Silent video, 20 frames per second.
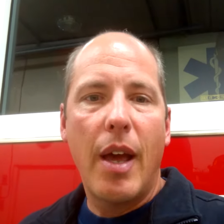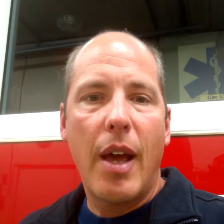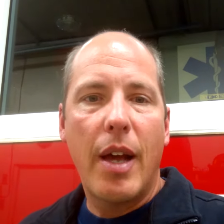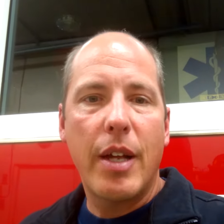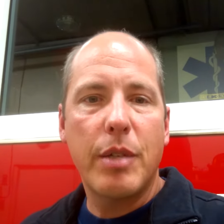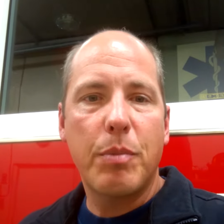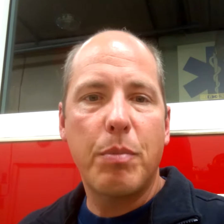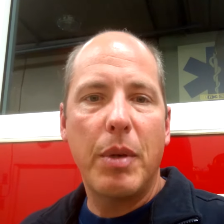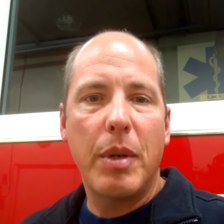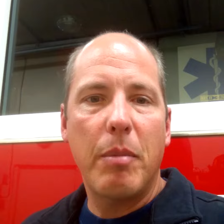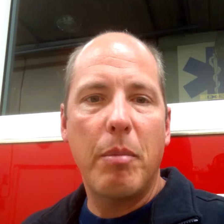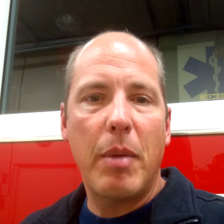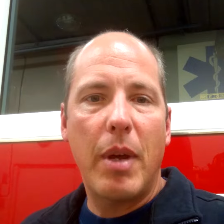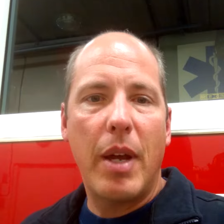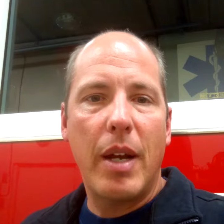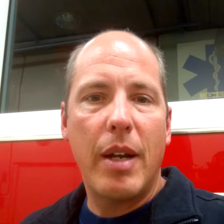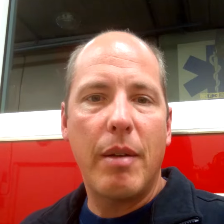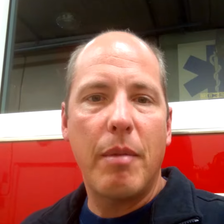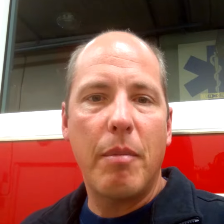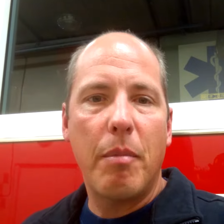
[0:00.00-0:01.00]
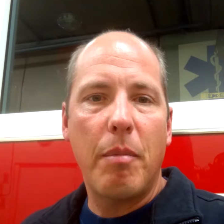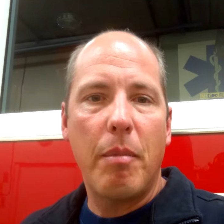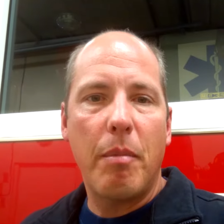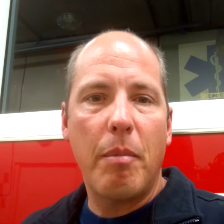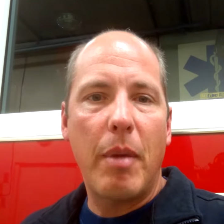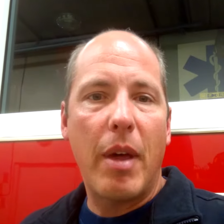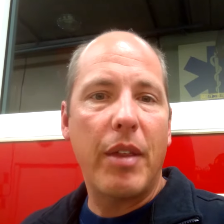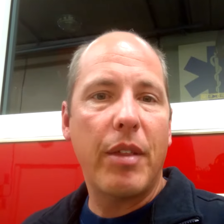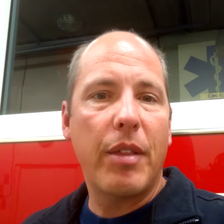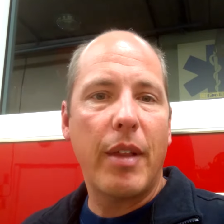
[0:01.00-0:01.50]
has made
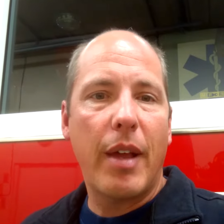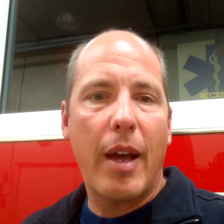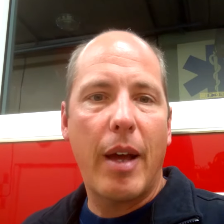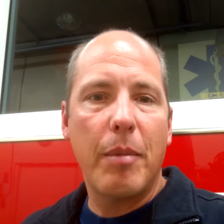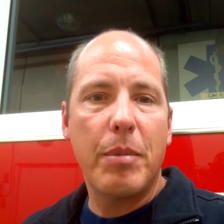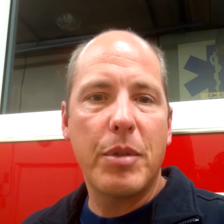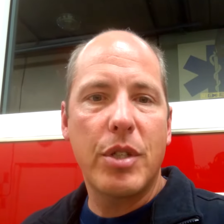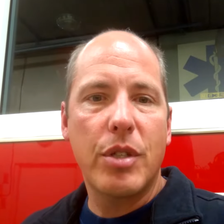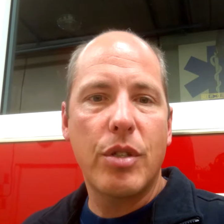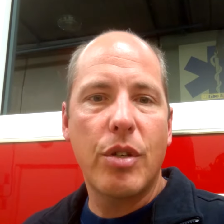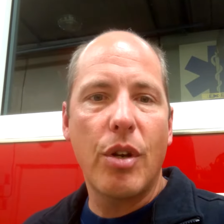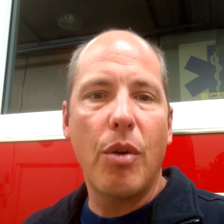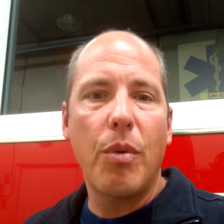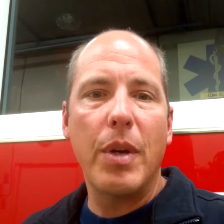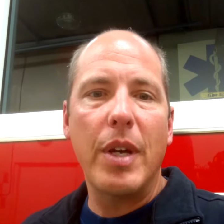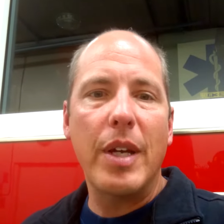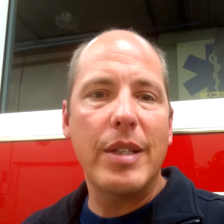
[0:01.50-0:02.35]
meth labs so